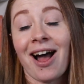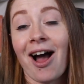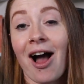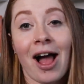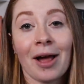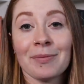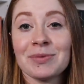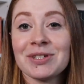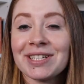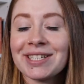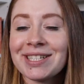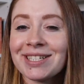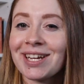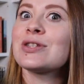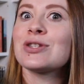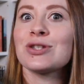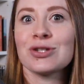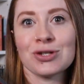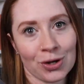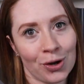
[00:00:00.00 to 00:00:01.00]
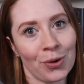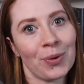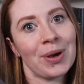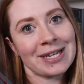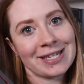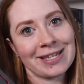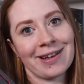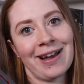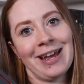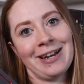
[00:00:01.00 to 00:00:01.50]
I'm just so
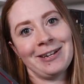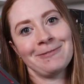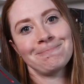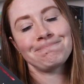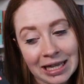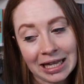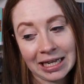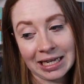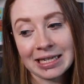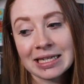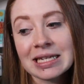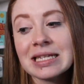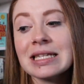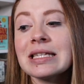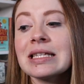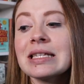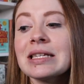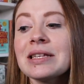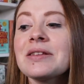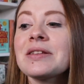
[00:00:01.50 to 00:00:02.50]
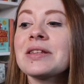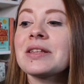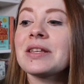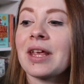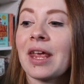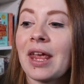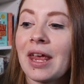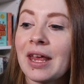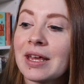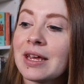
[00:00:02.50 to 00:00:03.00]
excited. This
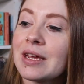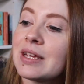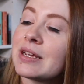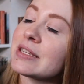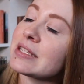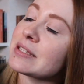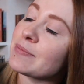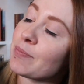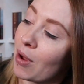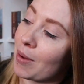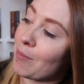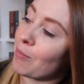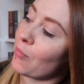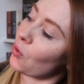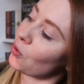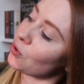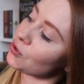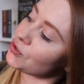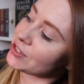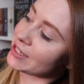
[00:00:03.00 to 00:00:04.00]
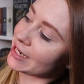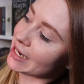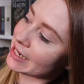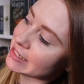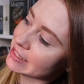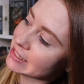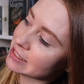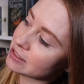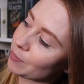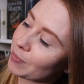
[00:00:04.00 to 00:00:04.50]
is my most
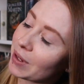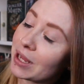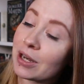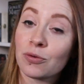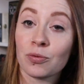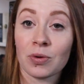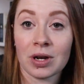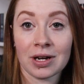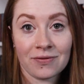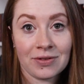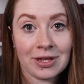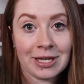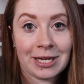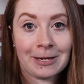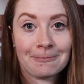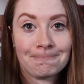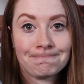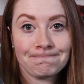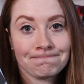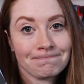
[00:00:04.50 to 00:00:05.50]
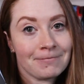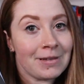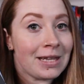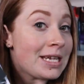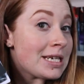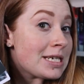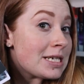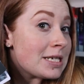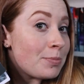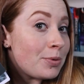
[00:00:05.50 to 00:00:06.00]
anticipated read for the year.
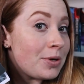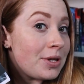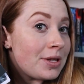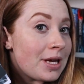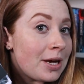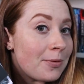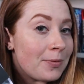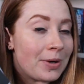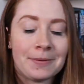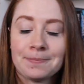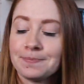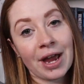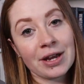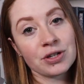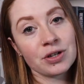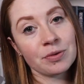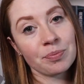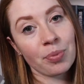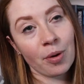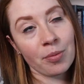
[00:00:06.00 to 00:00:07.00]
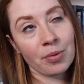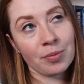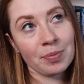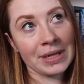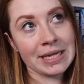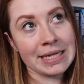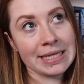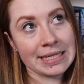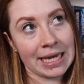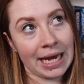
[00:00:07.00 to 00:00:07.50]
Let's just put it that way. I should
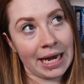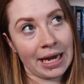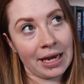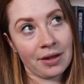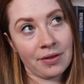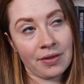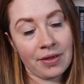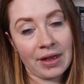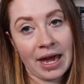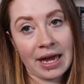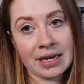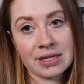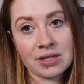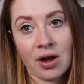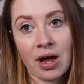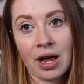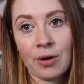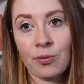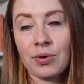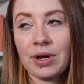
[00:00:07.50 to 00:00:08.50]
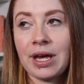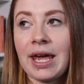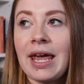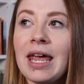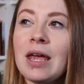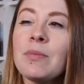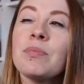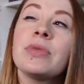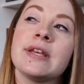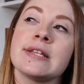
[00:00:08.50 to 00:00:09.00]
probably say that I will
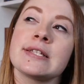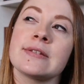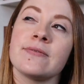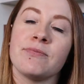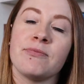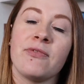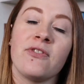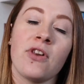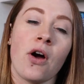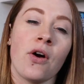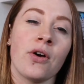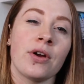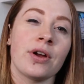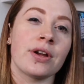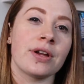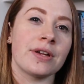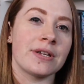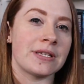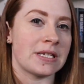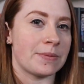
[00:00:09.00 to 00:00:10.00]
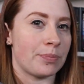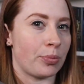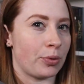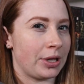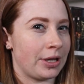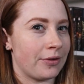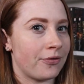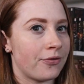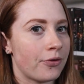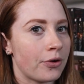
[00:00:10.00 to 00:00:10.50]
keep this vlog
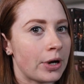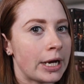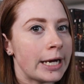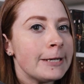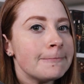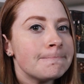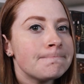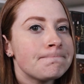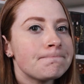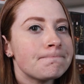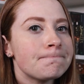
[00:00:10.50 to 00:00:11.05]
spoiler free